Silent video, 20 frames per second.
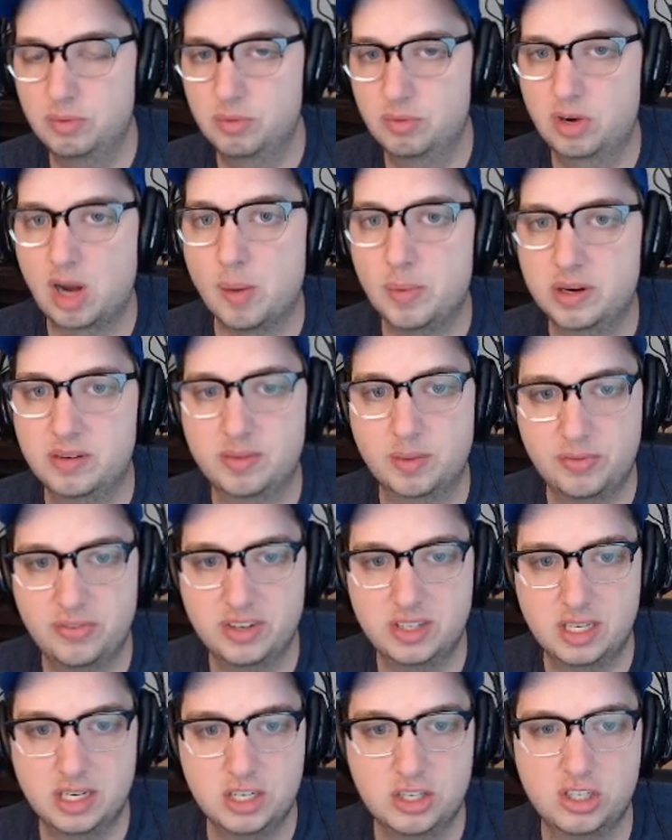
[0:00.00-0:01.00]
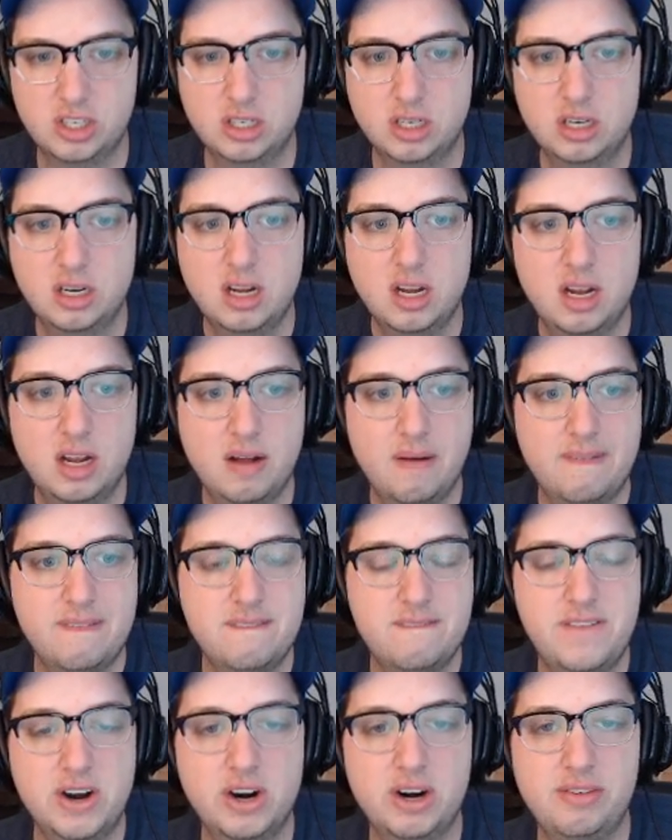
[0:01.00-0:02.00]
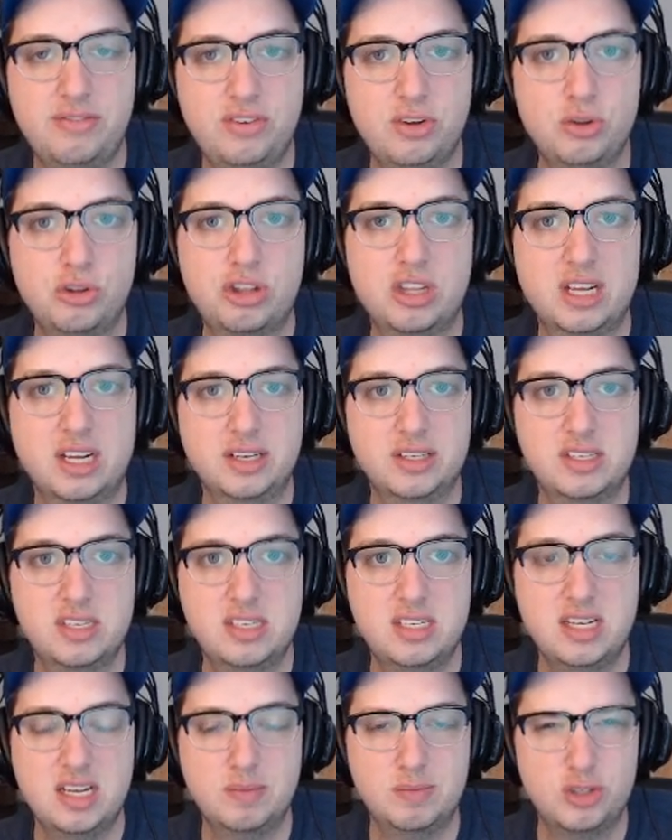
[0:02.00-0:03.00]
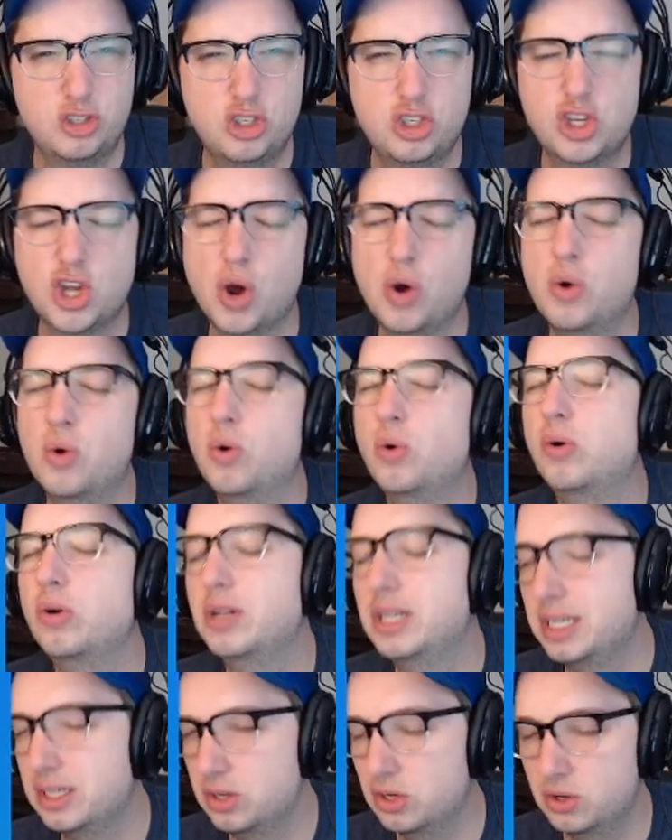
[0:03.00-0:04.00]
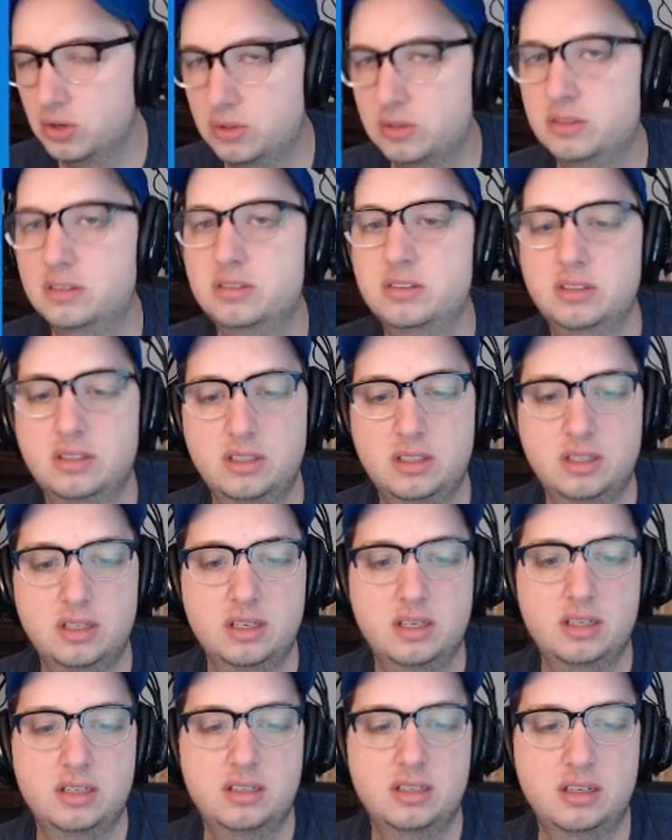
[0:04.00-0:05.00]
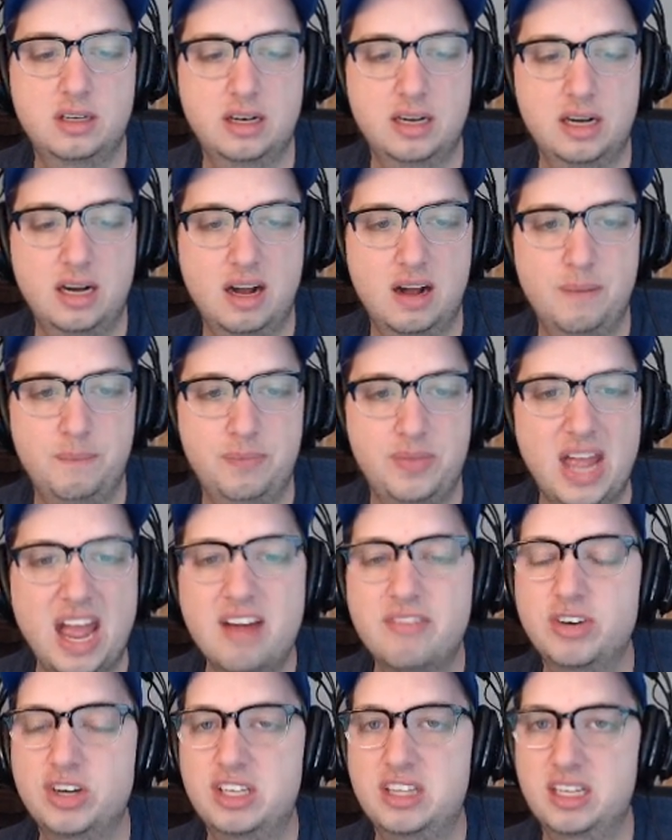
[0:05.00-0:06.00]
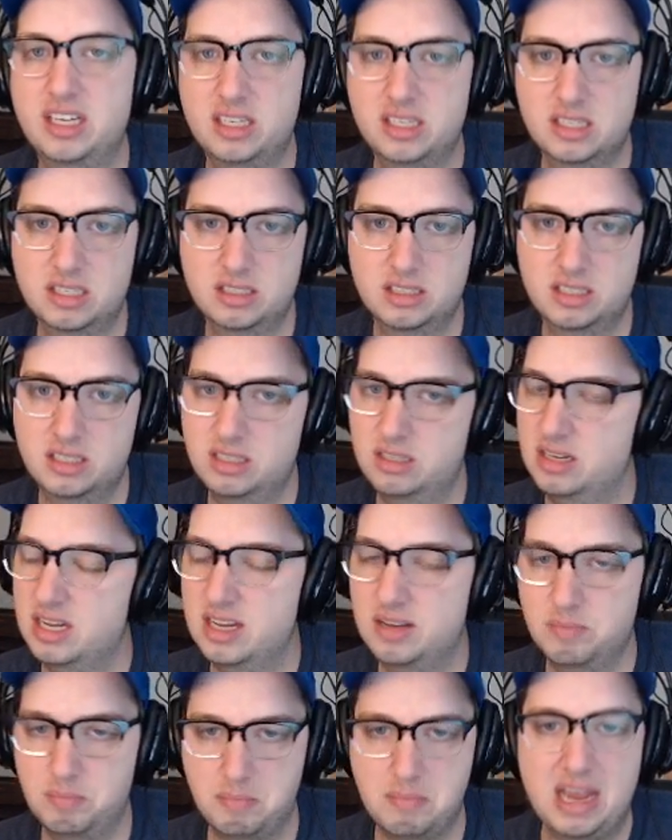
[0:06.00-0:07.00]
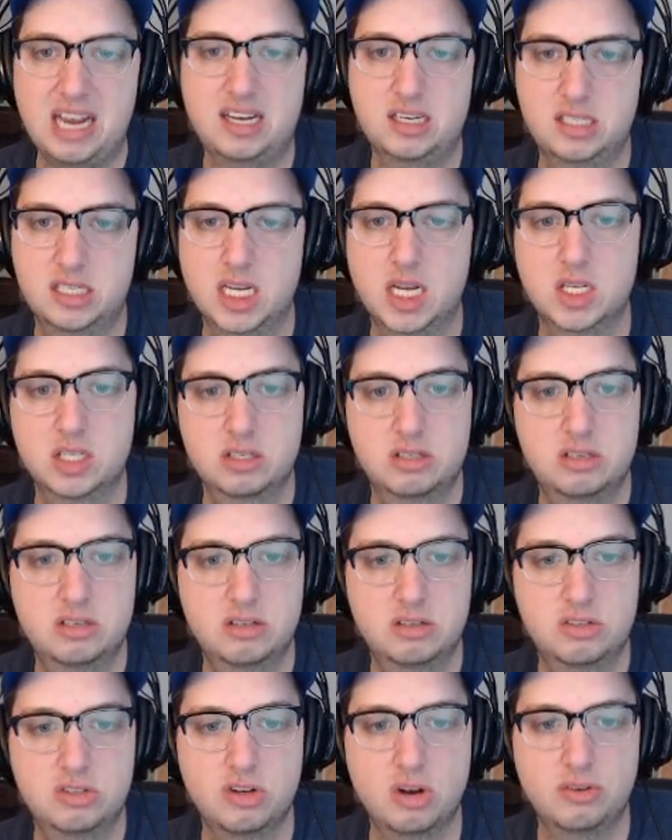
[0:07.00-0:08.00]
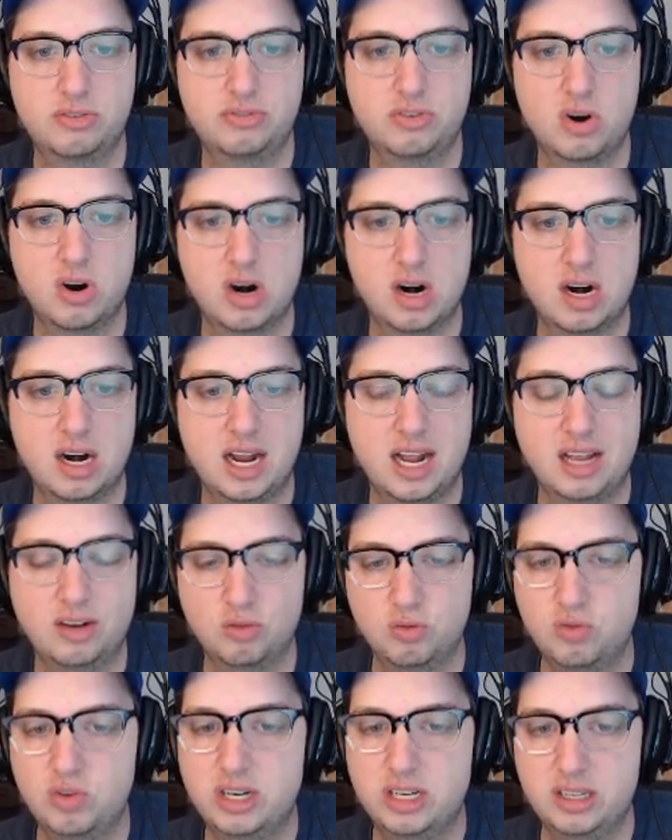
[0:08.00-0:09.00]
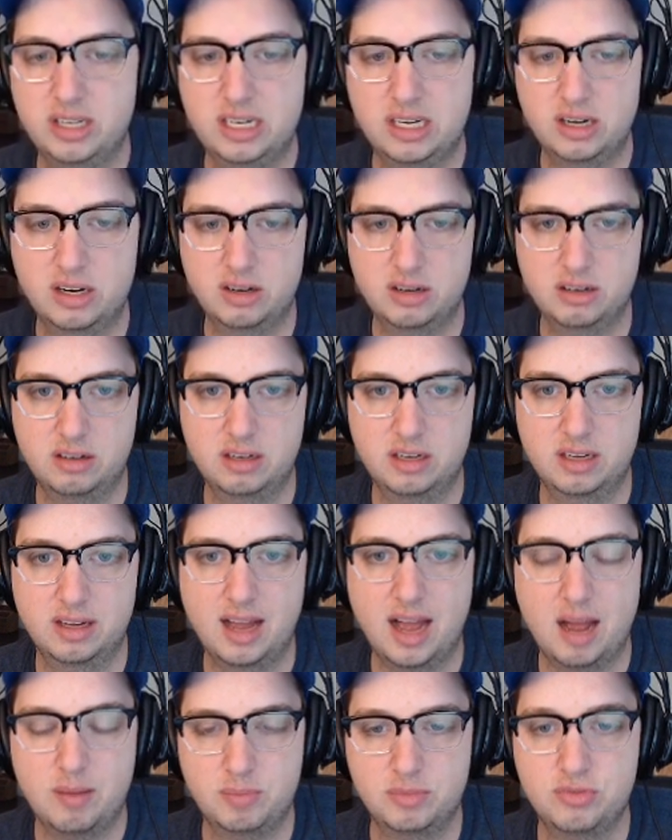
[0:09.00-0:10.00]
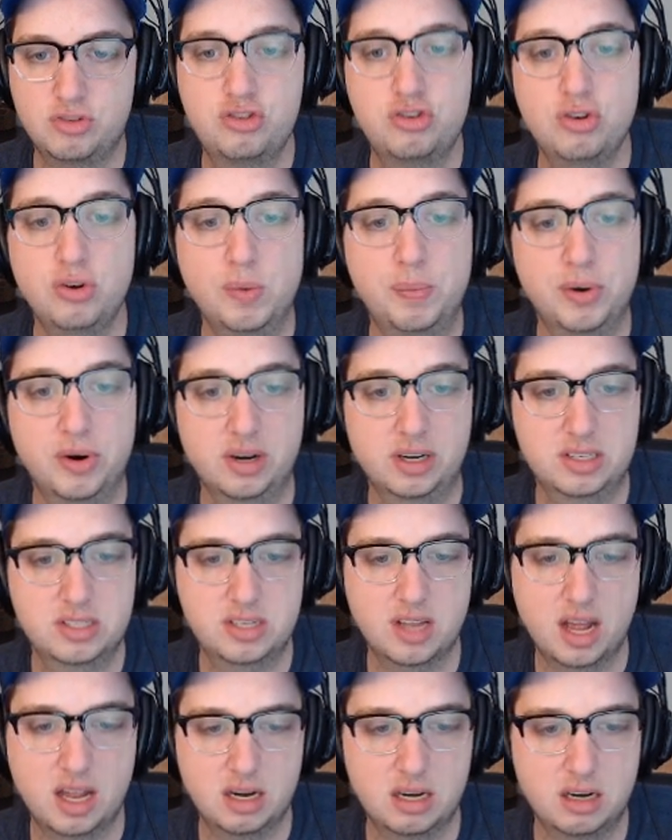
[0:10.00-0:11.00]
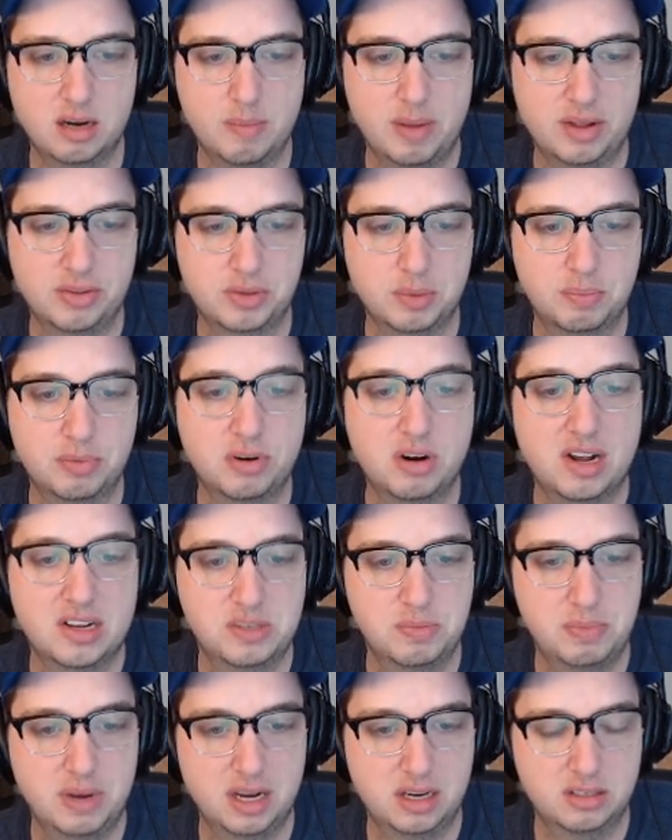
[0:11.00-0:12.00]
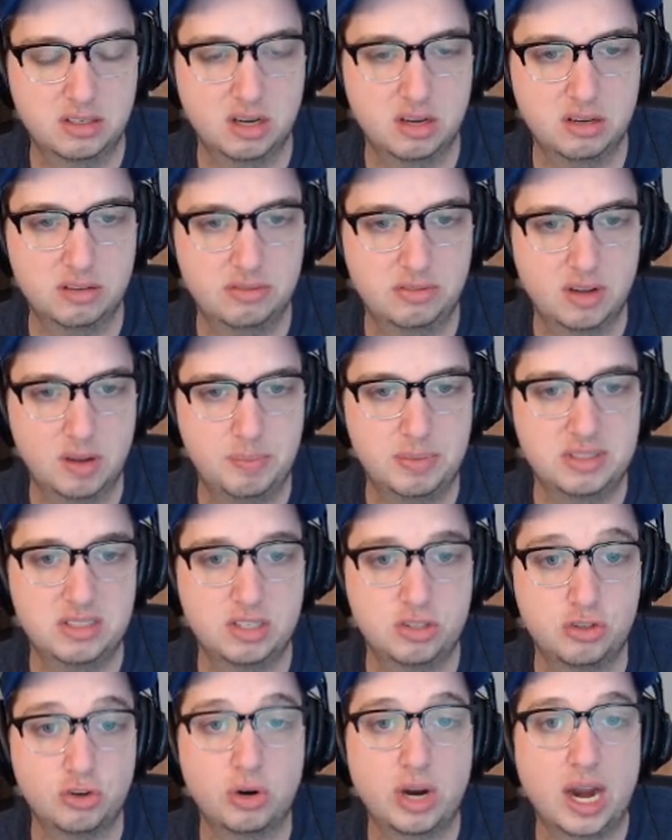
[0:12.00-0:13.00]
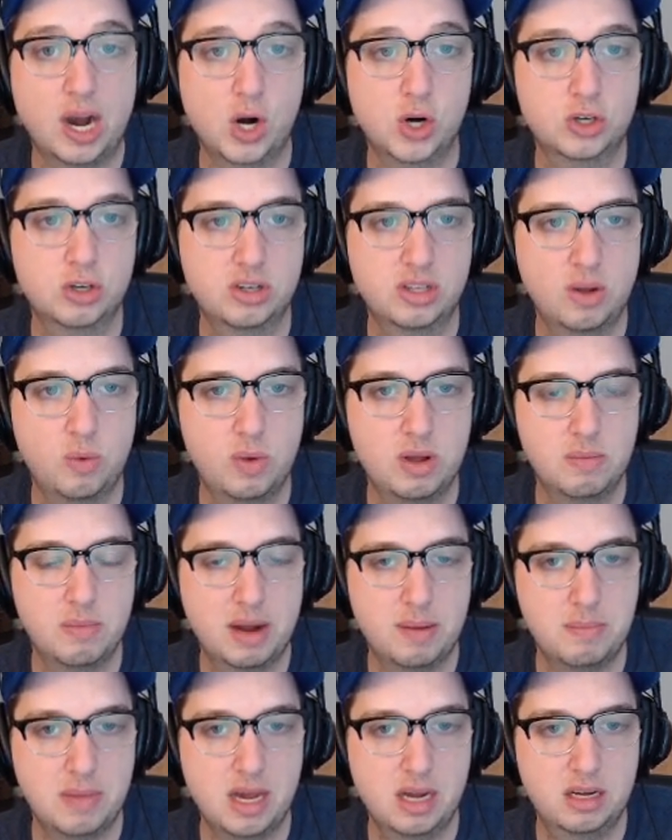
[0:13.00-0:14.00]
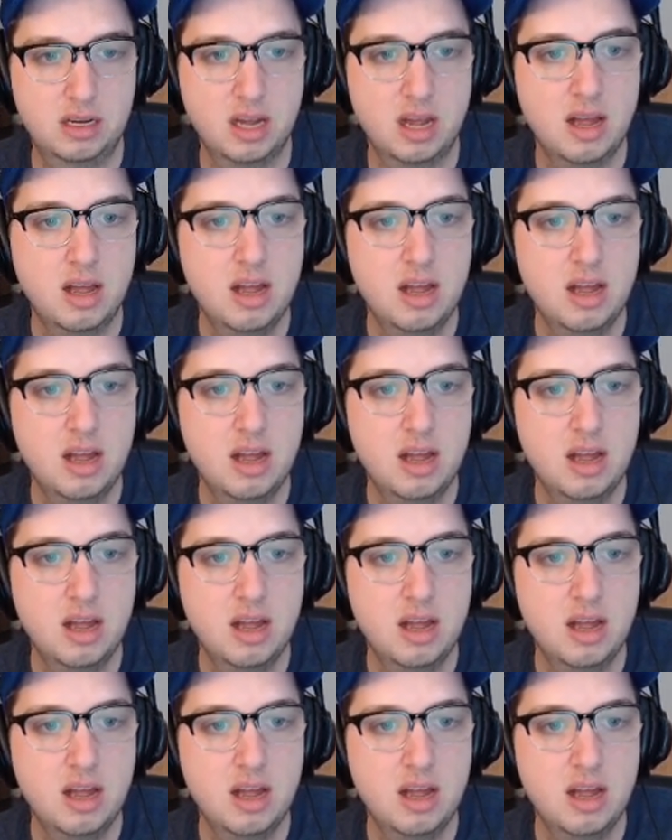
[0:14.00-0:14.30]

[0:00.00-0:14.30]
coming from 5th edition, very few things seem totally new. Everything makes sense so far, and really, I'm super excited about the prospect of a potential character that we might make.